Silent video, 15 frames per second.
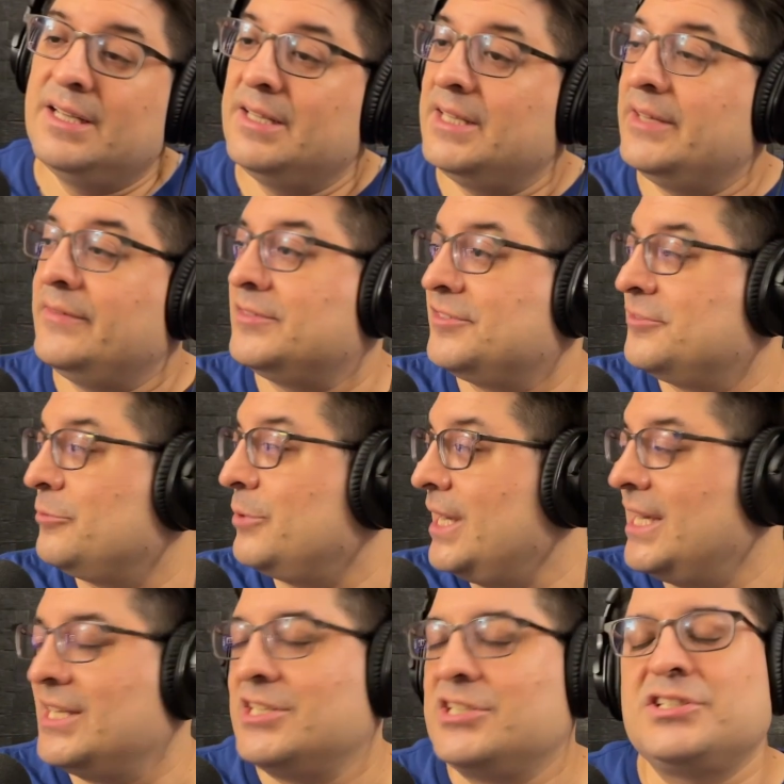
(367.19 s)
They've
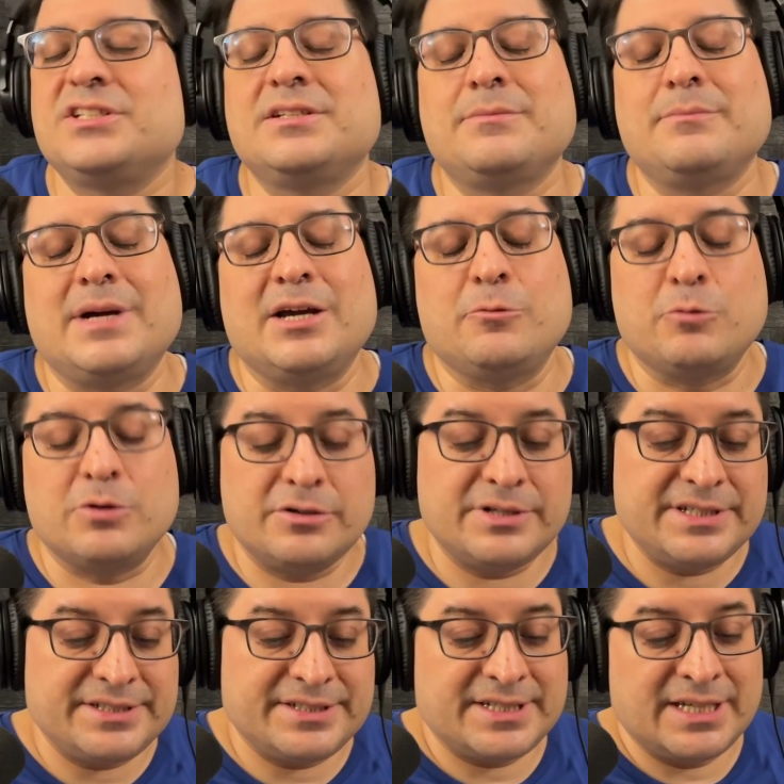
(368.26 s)
assuaged my
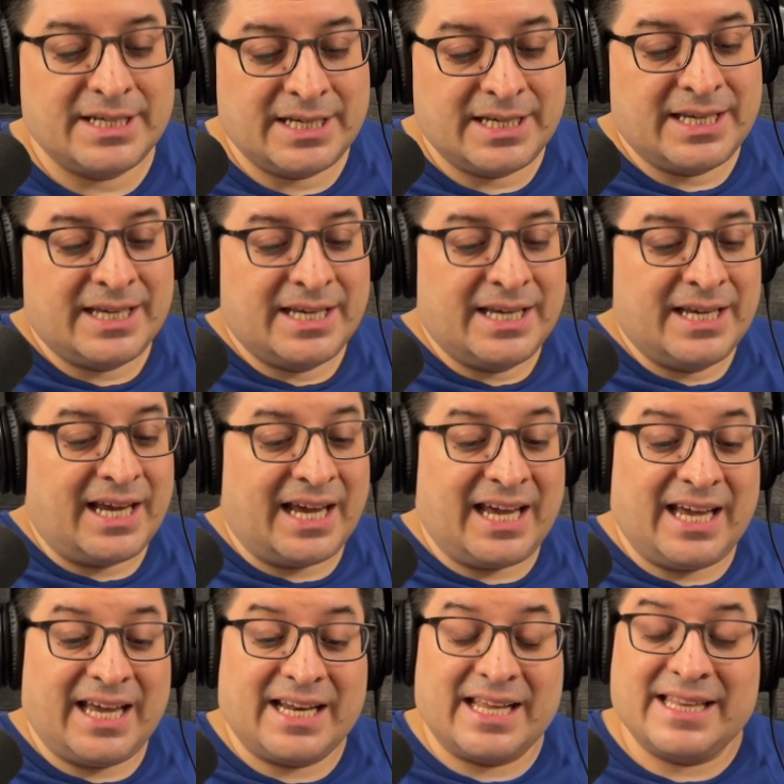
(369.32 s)
worries,
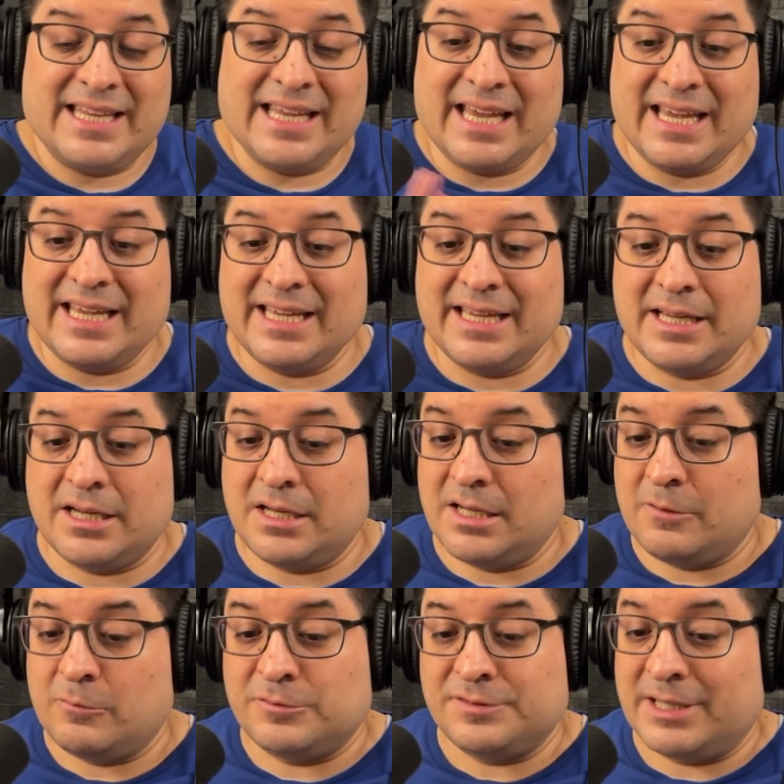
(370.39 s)
and they
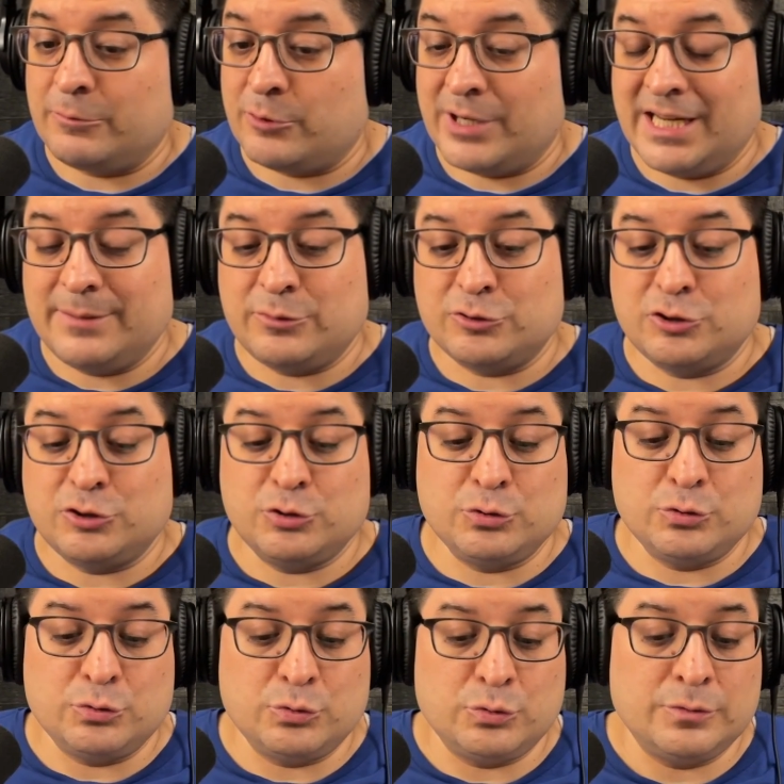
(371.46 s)
were able
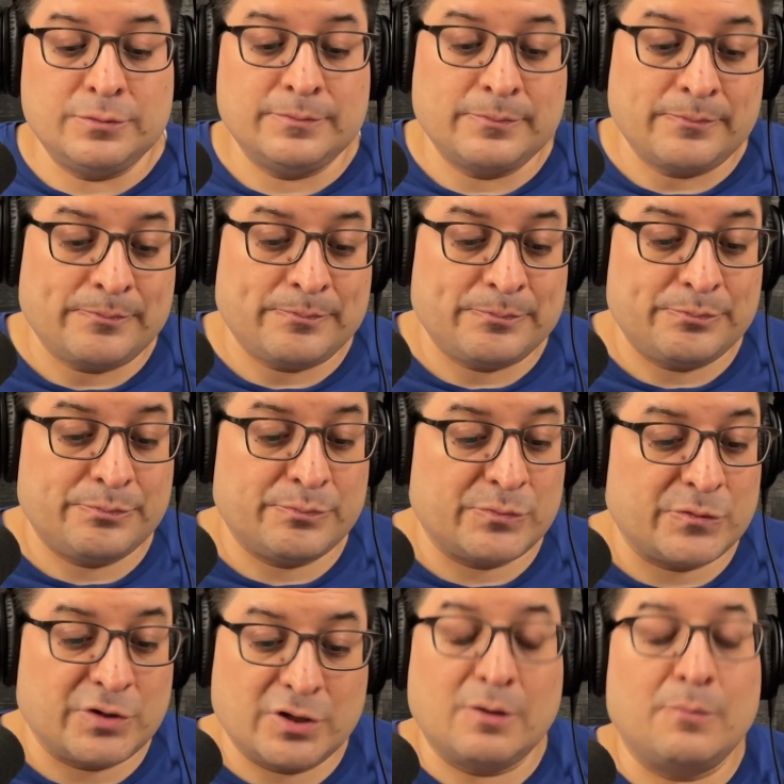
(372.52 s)
to
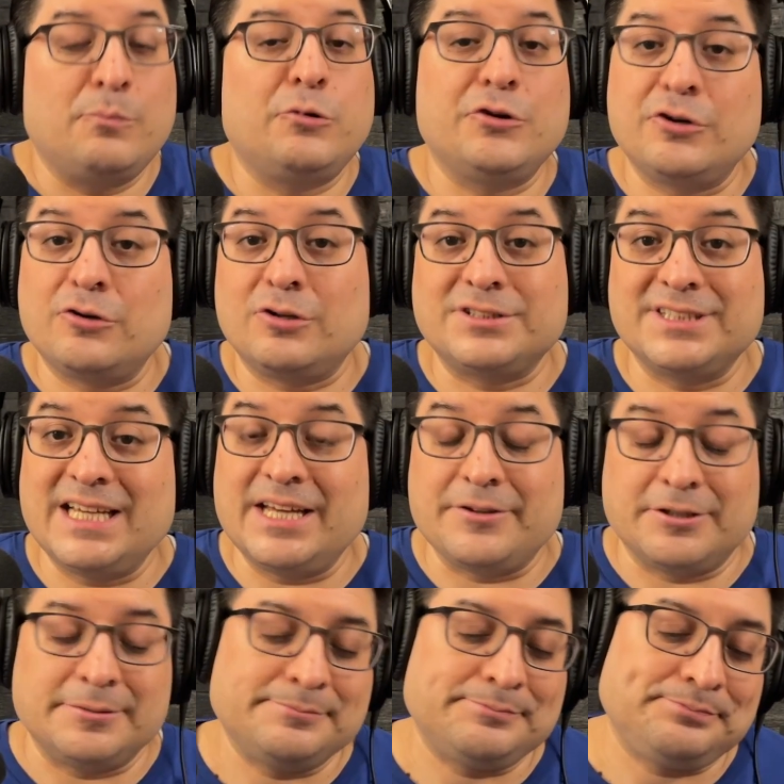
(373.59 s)
put it all together.
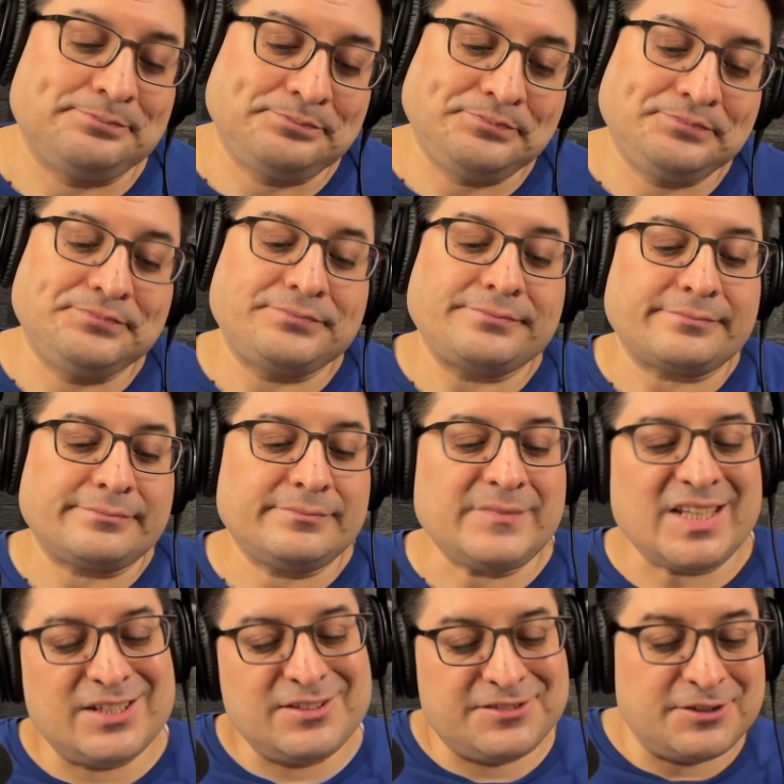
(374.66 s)

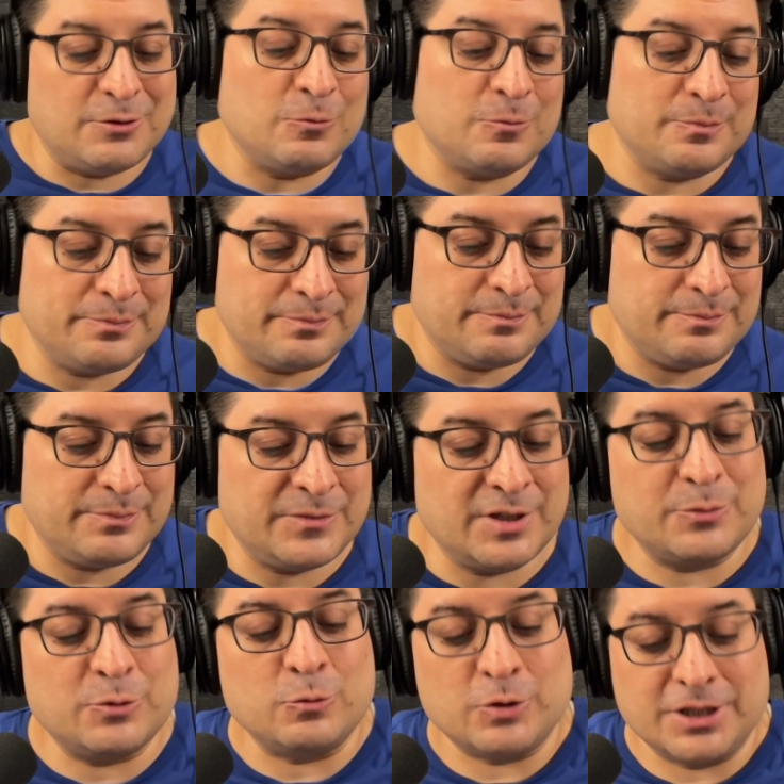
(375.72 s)
So,
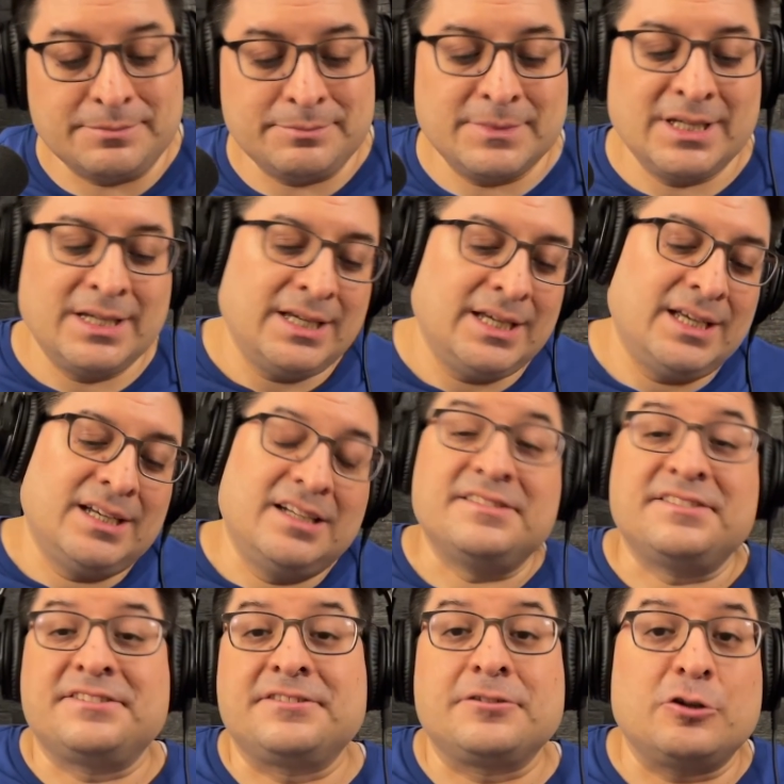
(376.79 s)
number one,
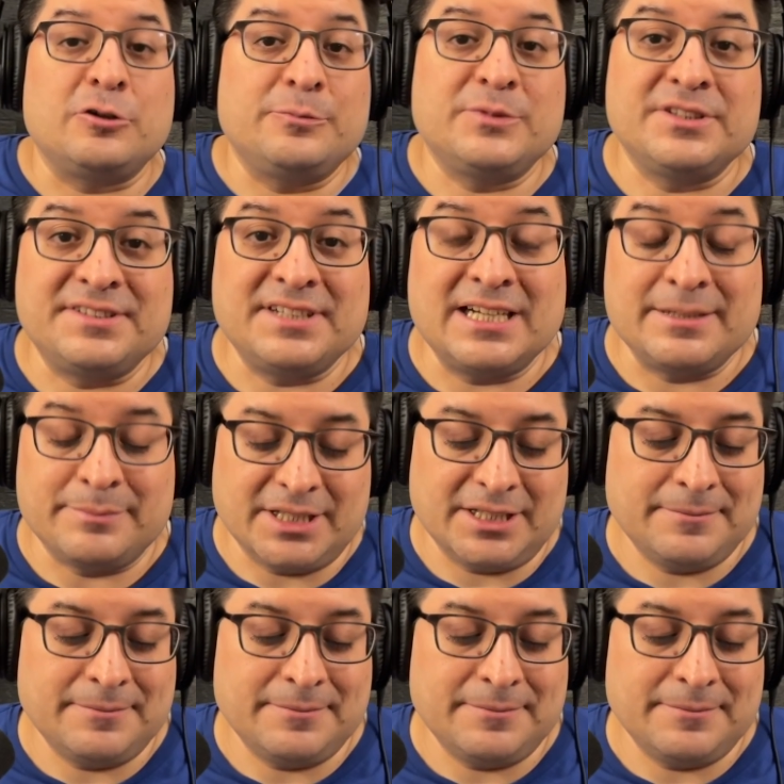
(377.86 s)
Slurp the zombie.